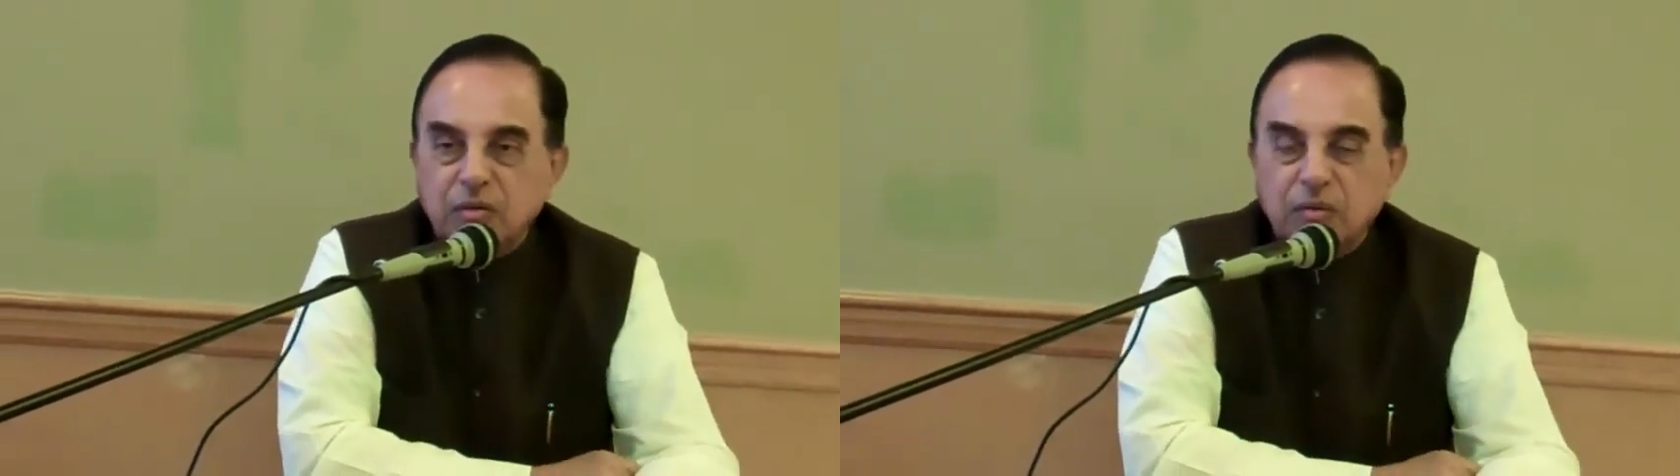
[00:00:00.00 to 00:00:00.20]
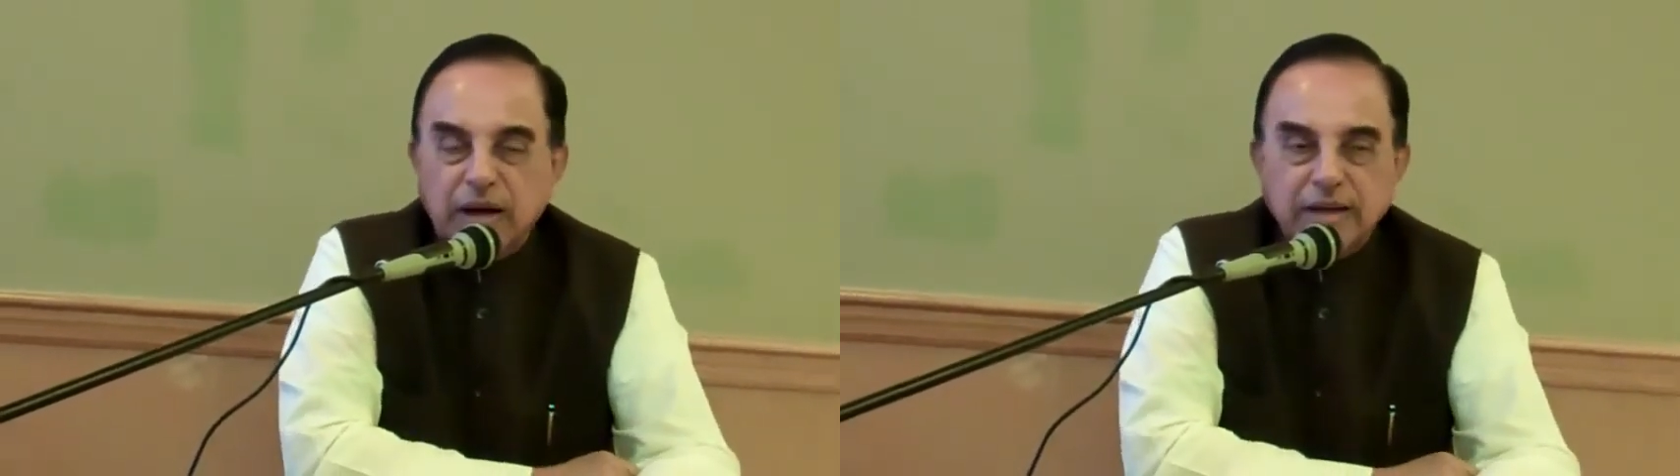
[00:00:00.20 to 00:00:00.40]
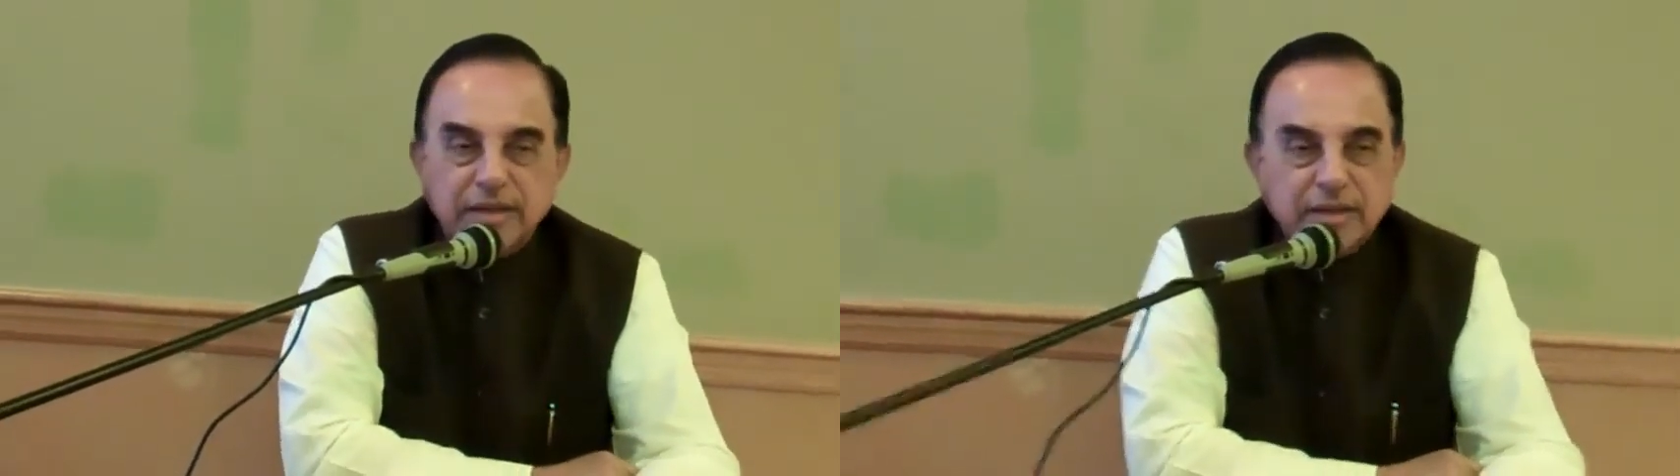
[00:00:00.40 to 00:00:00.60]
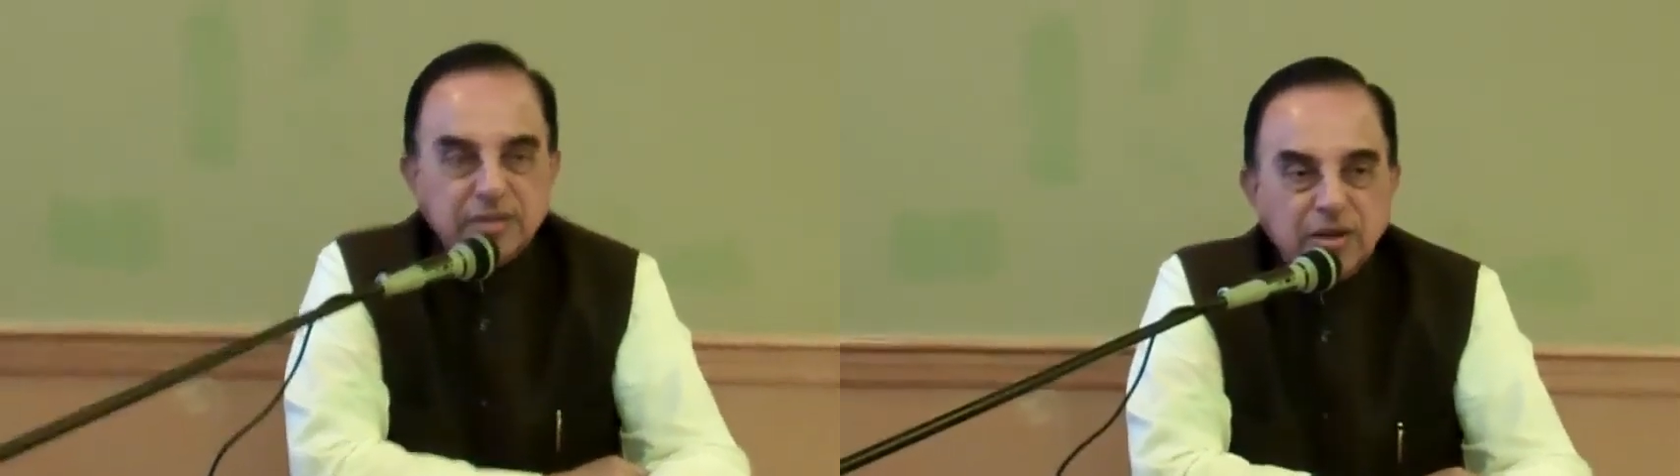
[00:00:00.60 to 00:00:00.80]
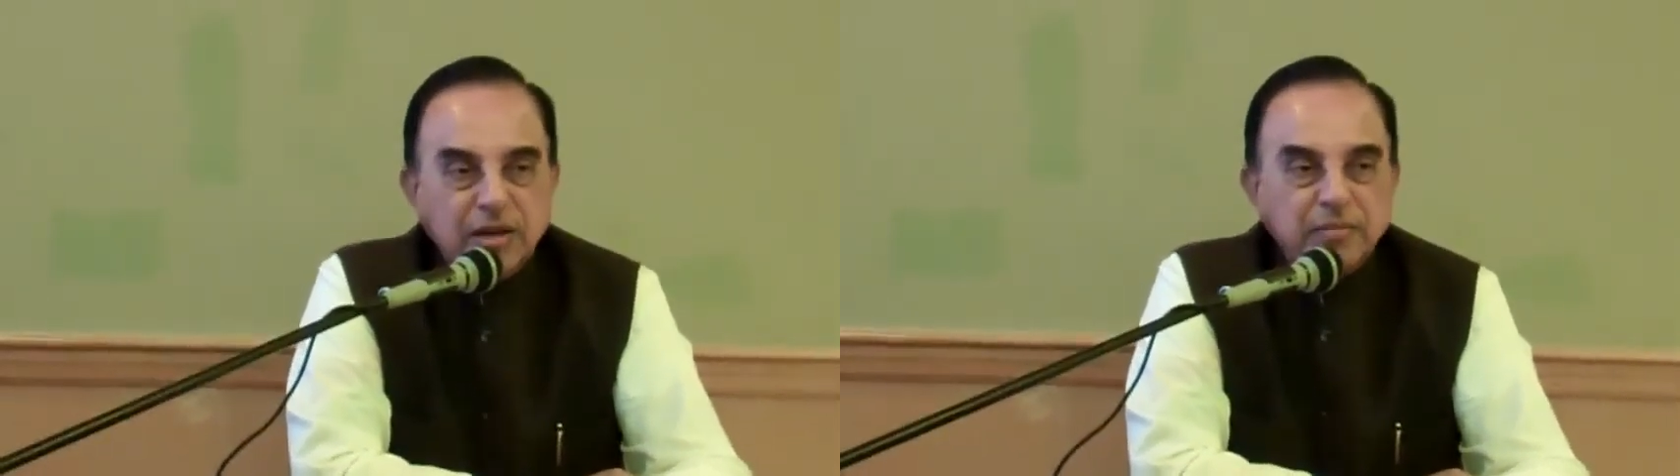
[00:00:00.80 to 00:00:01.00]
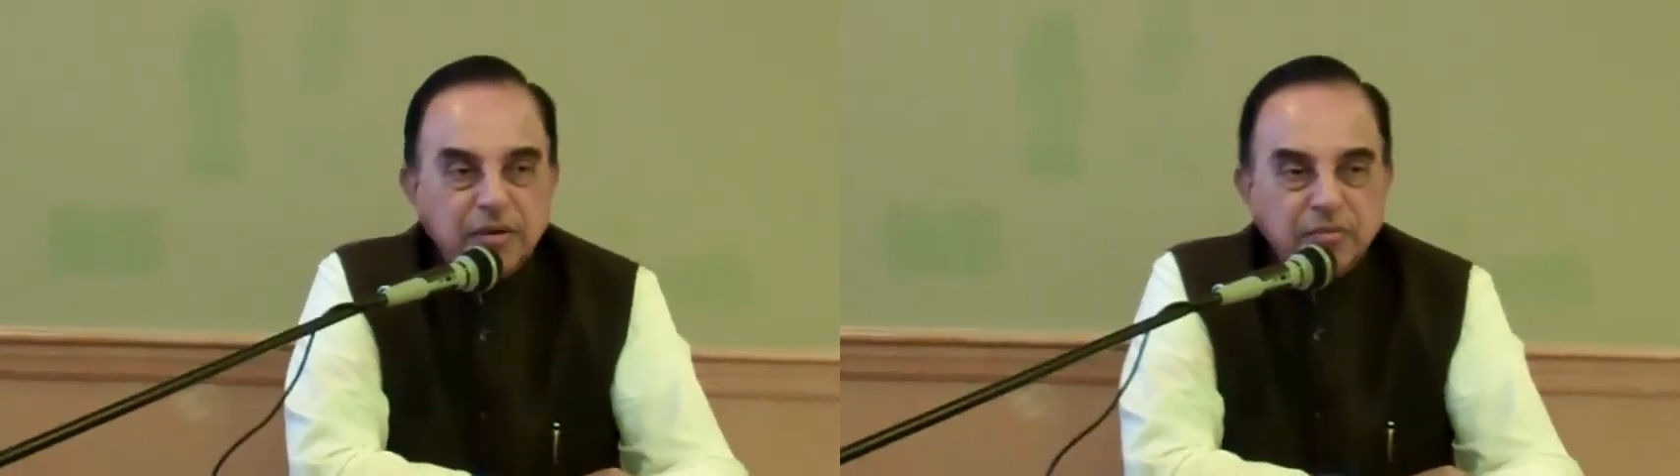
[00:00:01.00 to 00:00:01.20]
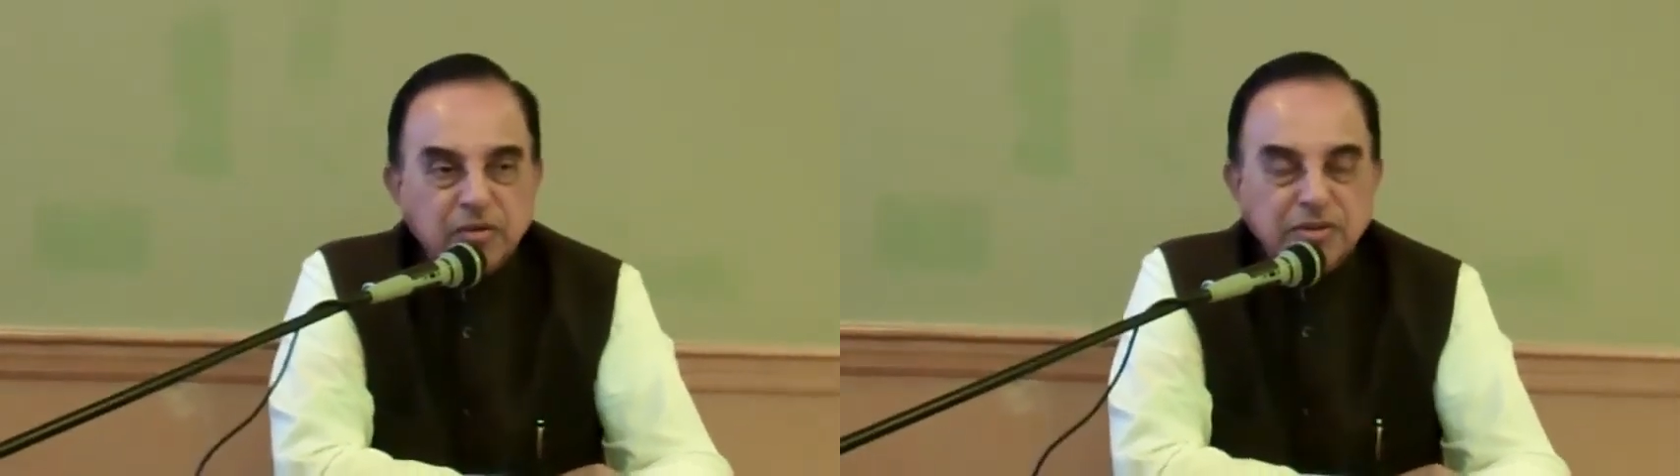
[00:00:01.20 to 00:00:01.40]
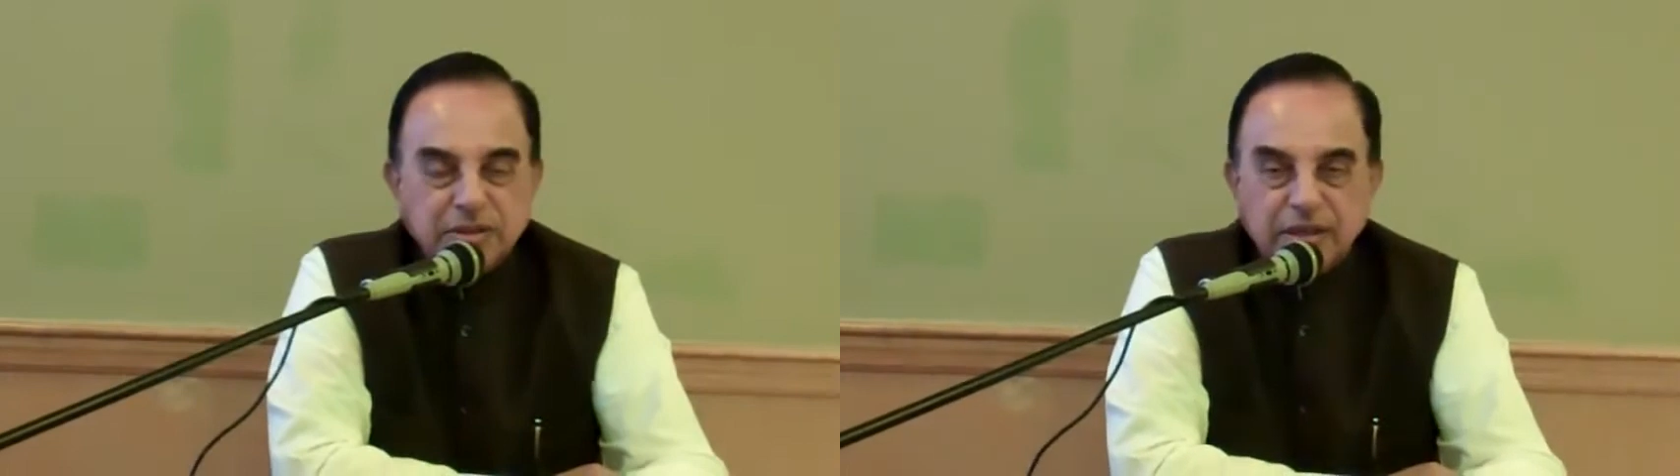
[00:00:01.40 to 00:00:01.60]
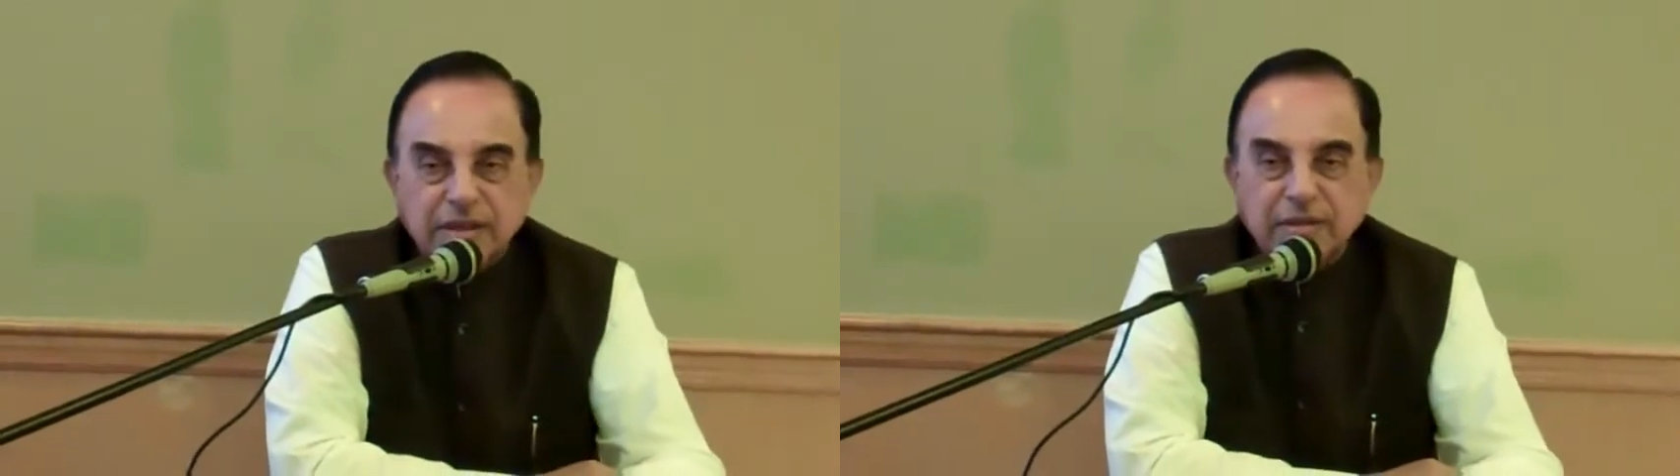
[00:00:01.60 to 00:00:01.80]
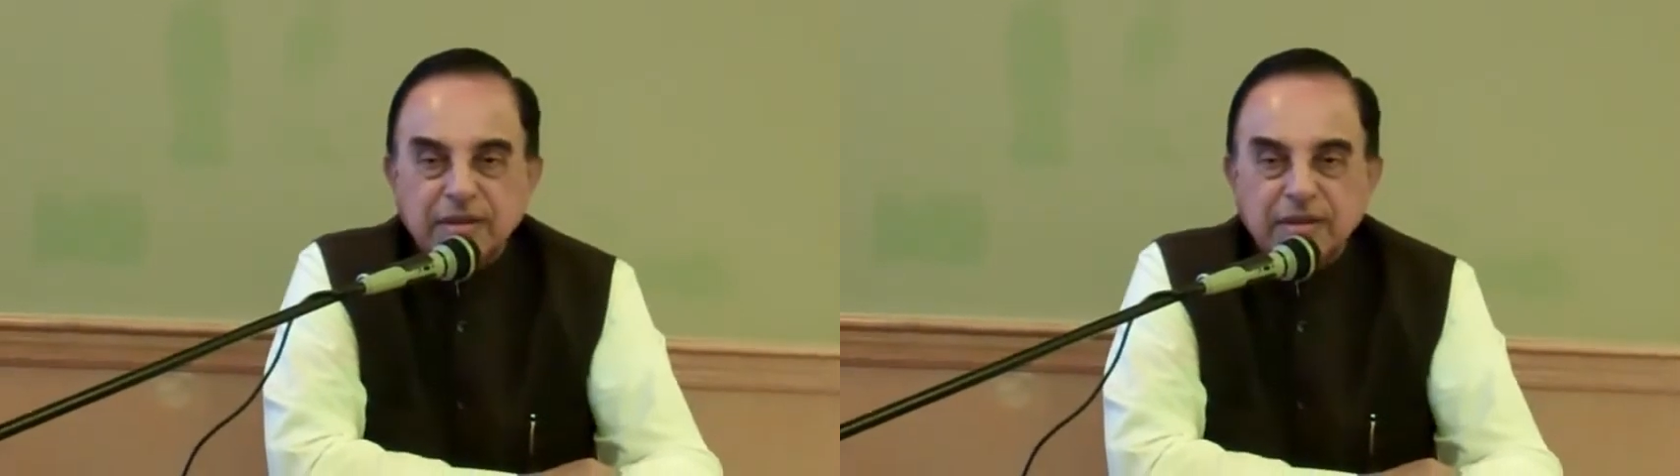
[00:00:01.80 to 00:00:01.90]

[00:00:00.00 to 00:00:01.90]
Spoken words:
why it is not Manmohan Singh.